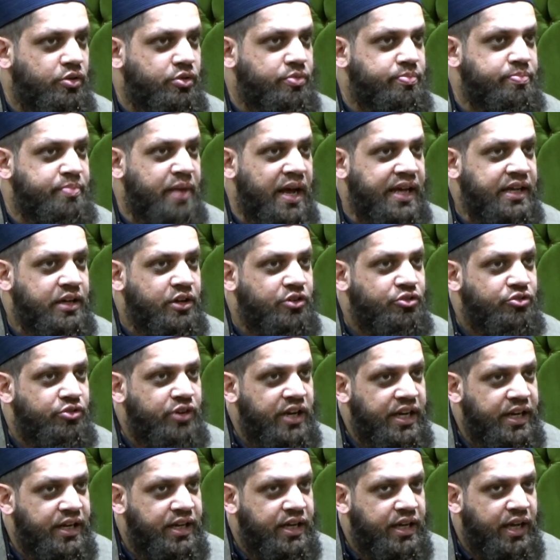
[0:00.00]
make
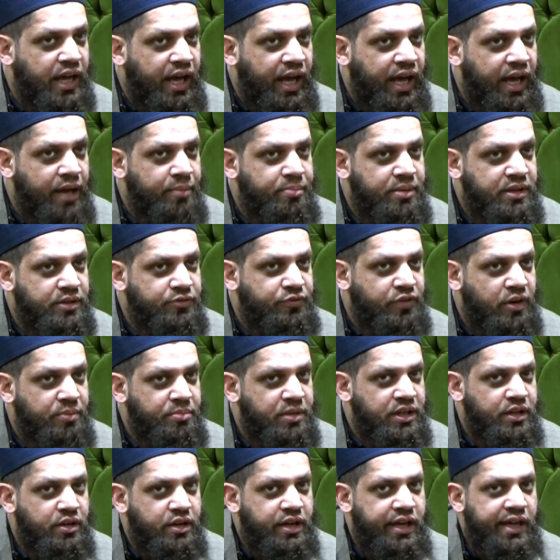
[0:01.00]
reading a habit from a
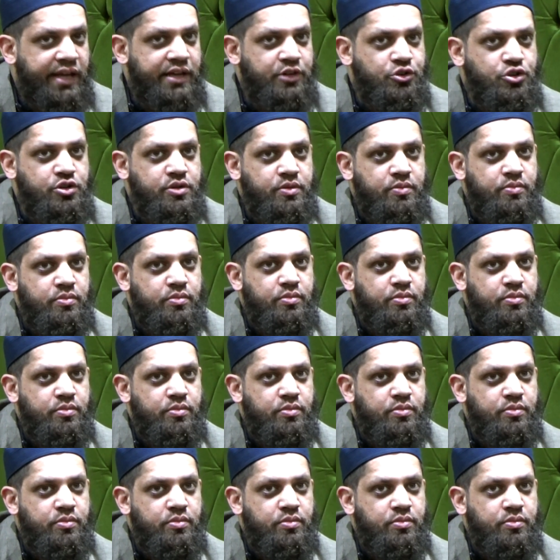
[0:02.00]
young age,